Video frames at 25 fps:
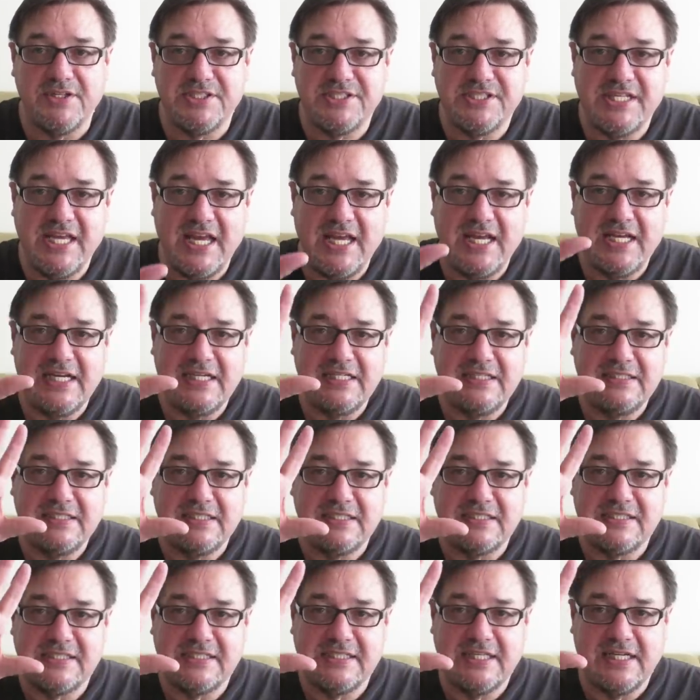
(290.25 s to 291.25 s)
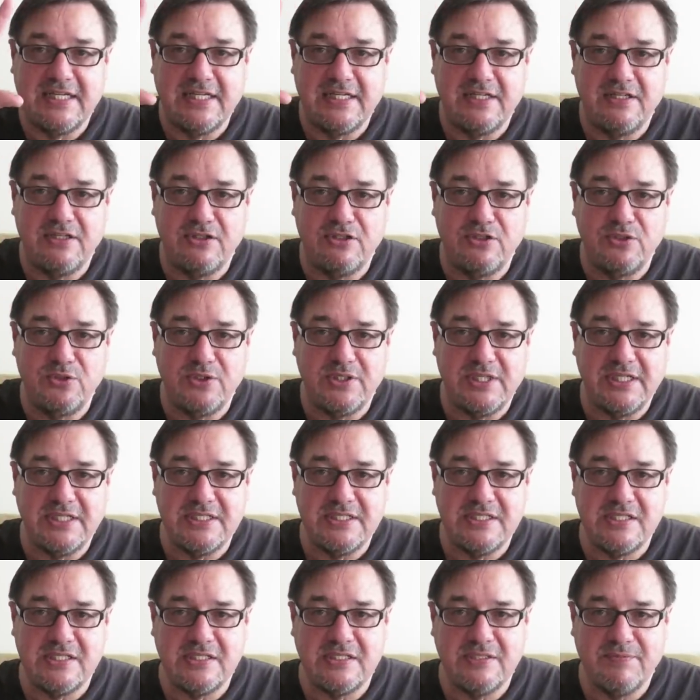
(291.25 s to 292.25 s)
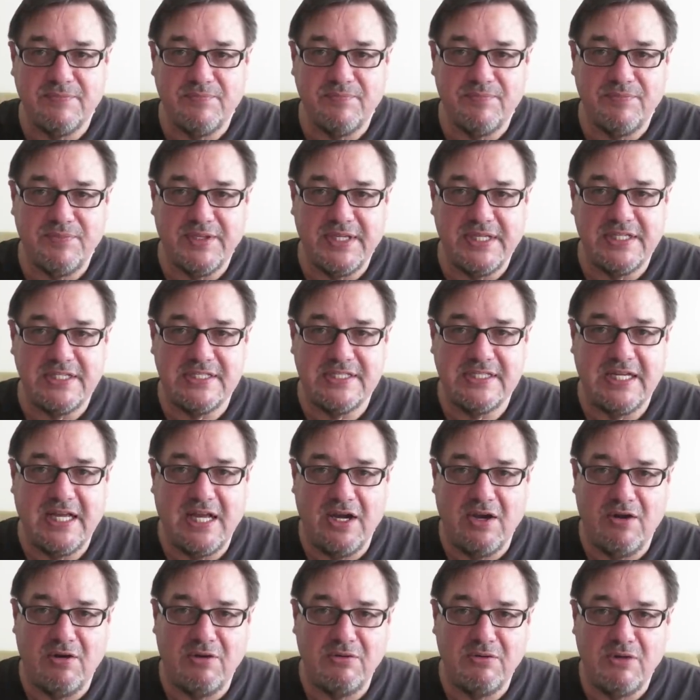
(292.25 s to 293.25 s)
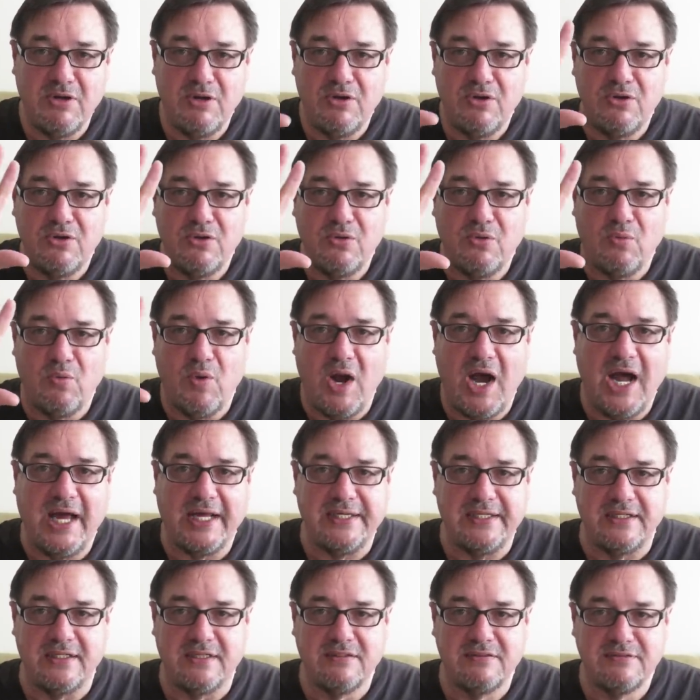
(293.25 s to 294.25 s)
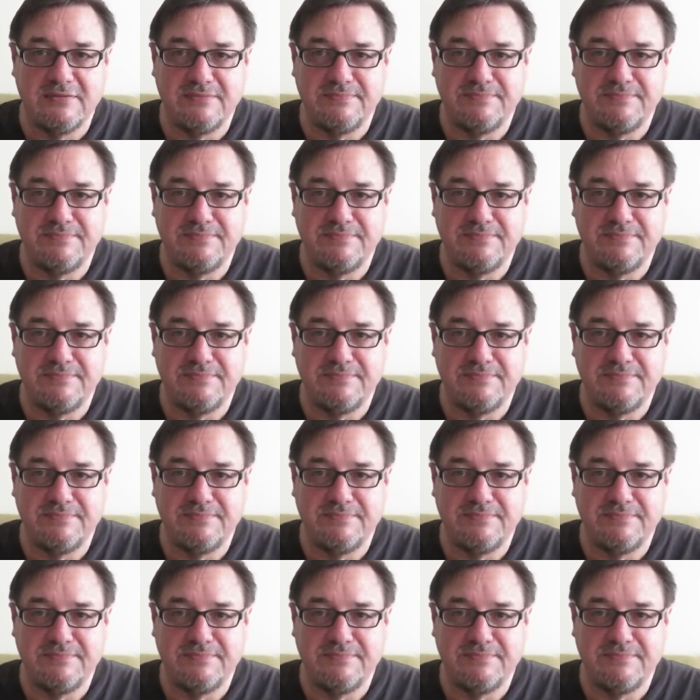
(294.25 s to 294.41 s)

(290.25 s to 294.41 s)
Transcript: the sign that said Lucas is now Juan